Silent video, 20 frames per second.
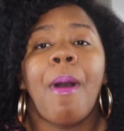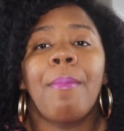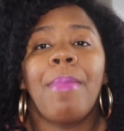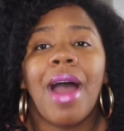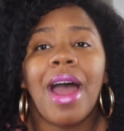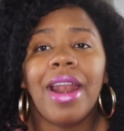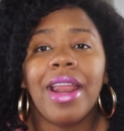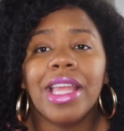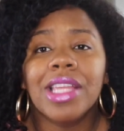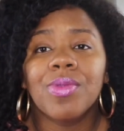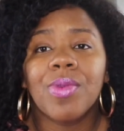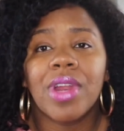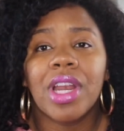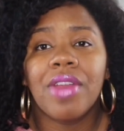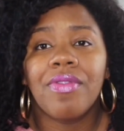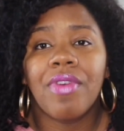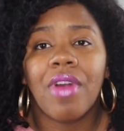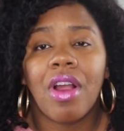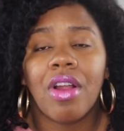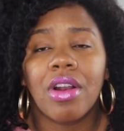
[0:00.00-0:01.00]
body is
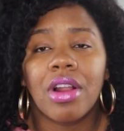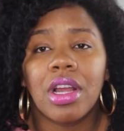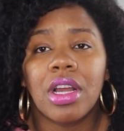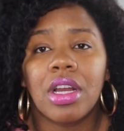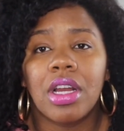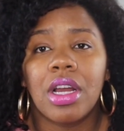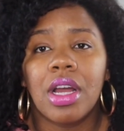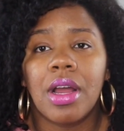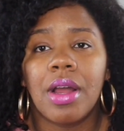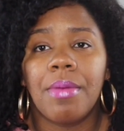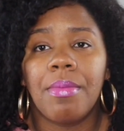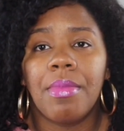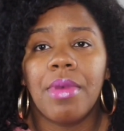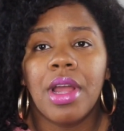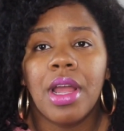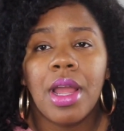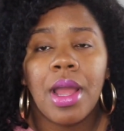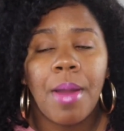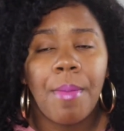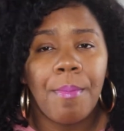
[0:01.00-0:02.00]
ready for her to
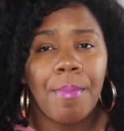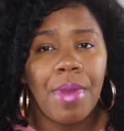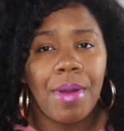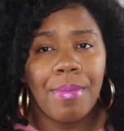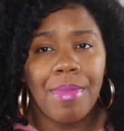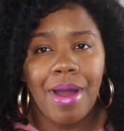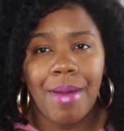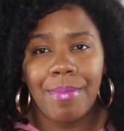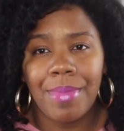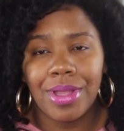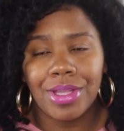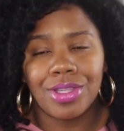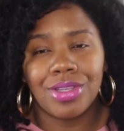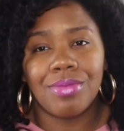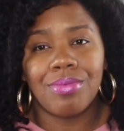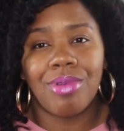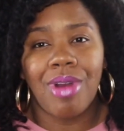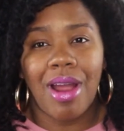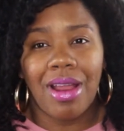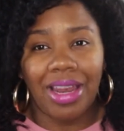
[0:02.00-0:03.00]
come, but my
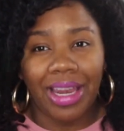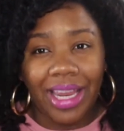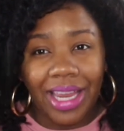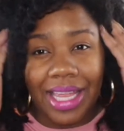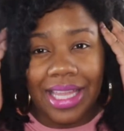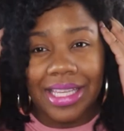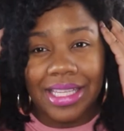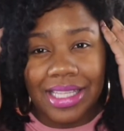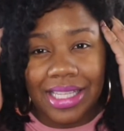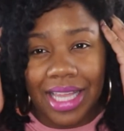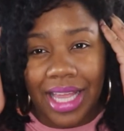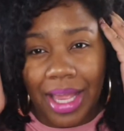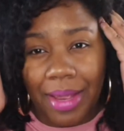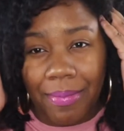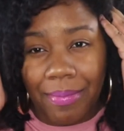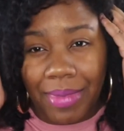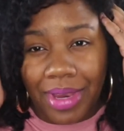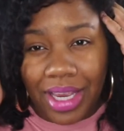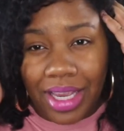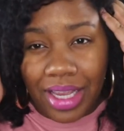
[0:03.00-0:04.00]
mental probably
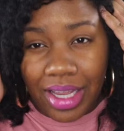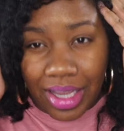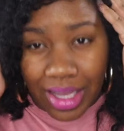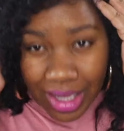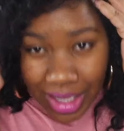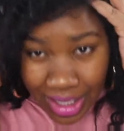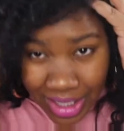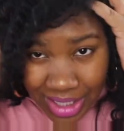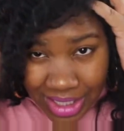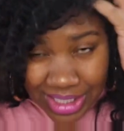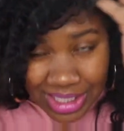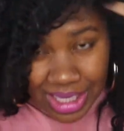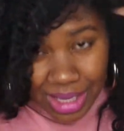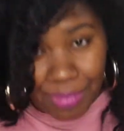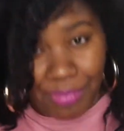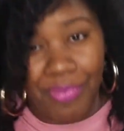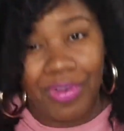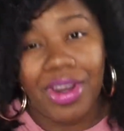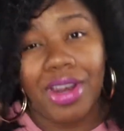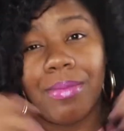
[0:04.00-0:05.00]
isn't because
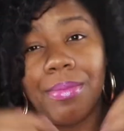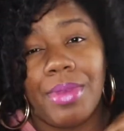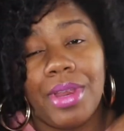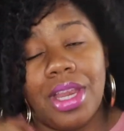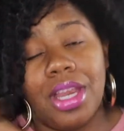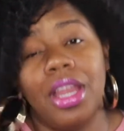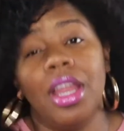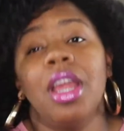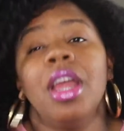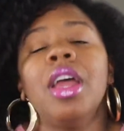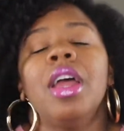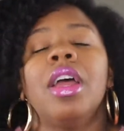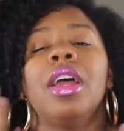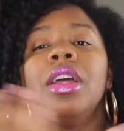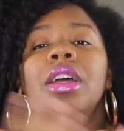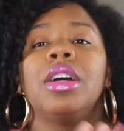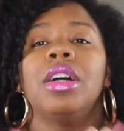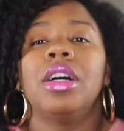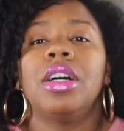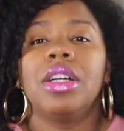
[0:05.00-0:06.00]
I'm finna be
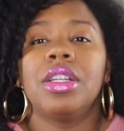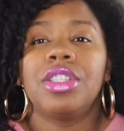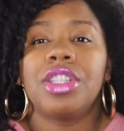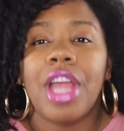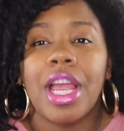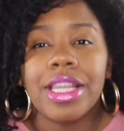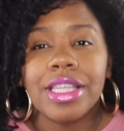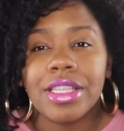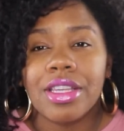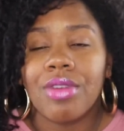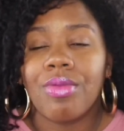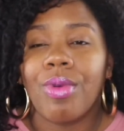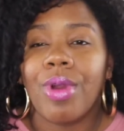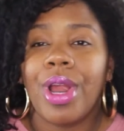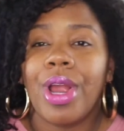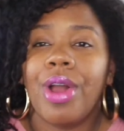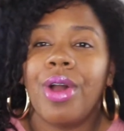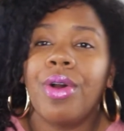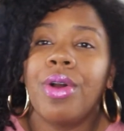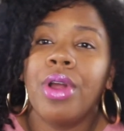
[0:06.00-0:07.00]
chasing
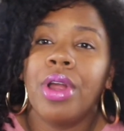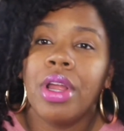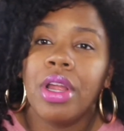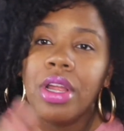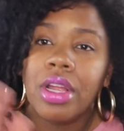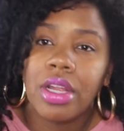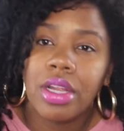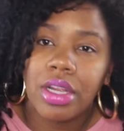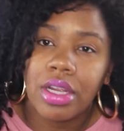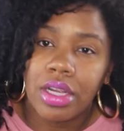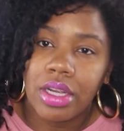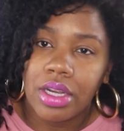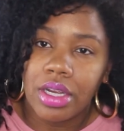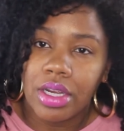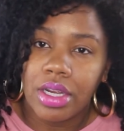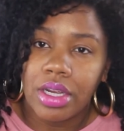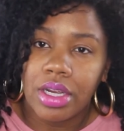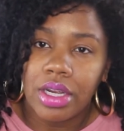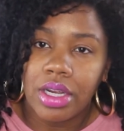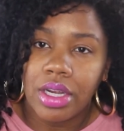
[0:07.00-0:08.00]
around
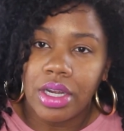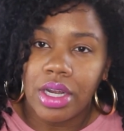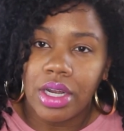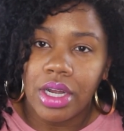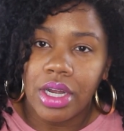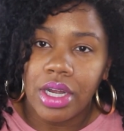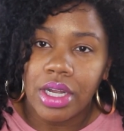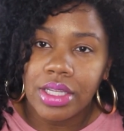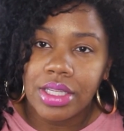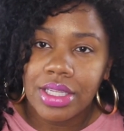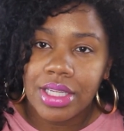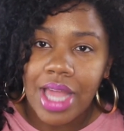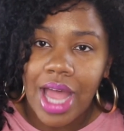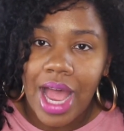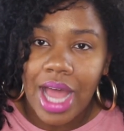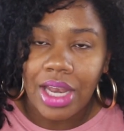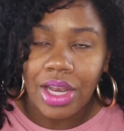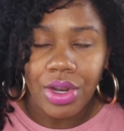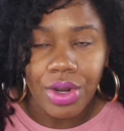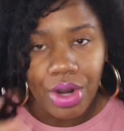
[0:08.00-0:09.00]
a
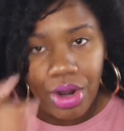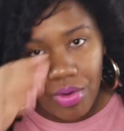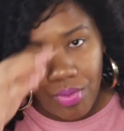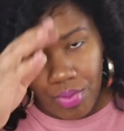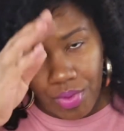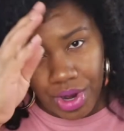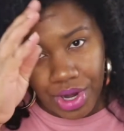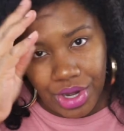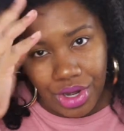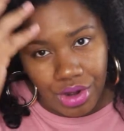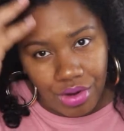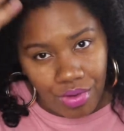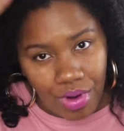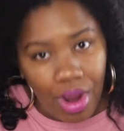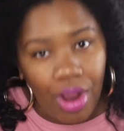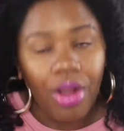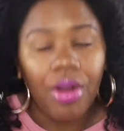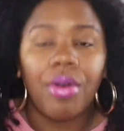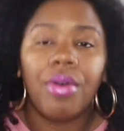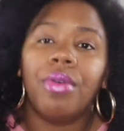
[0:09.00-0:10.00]
toddler, a
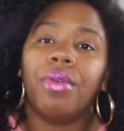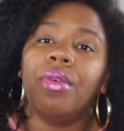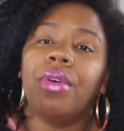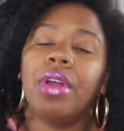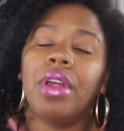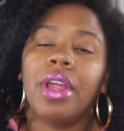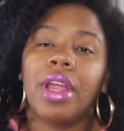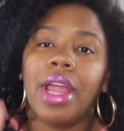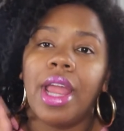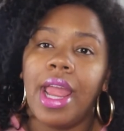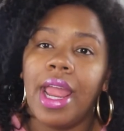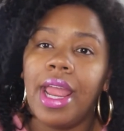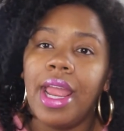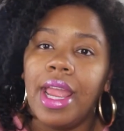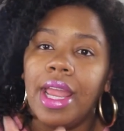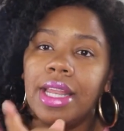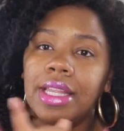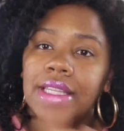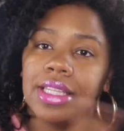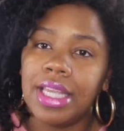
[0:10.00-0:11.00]
1-year-old,
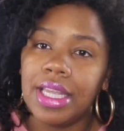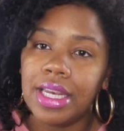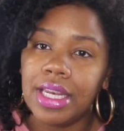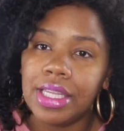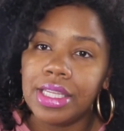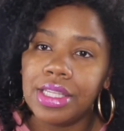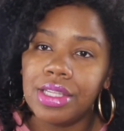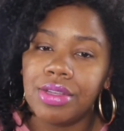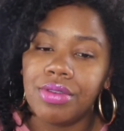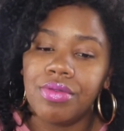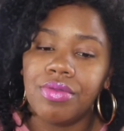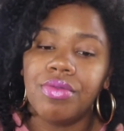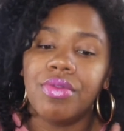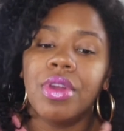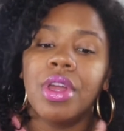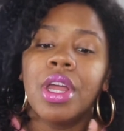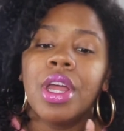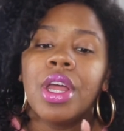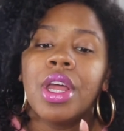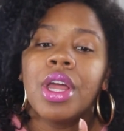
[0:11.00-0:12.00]
and tending to
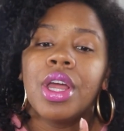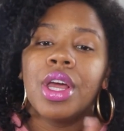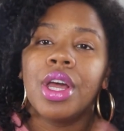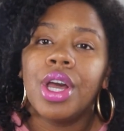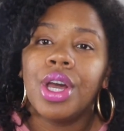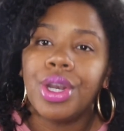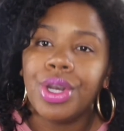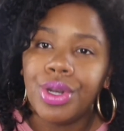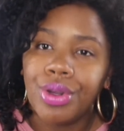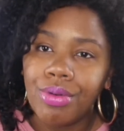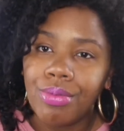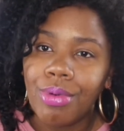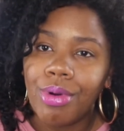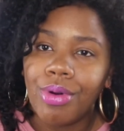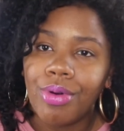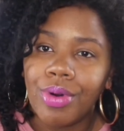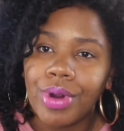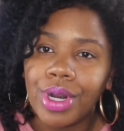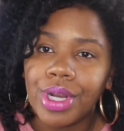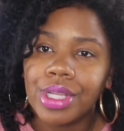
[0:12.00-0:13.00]
a
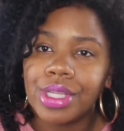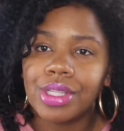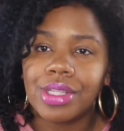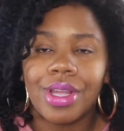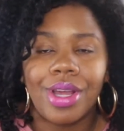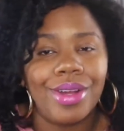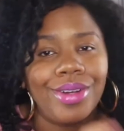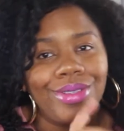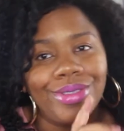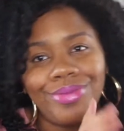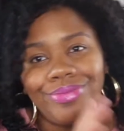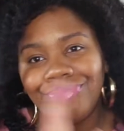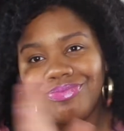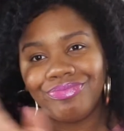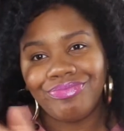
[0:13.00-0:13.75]
newborn. So,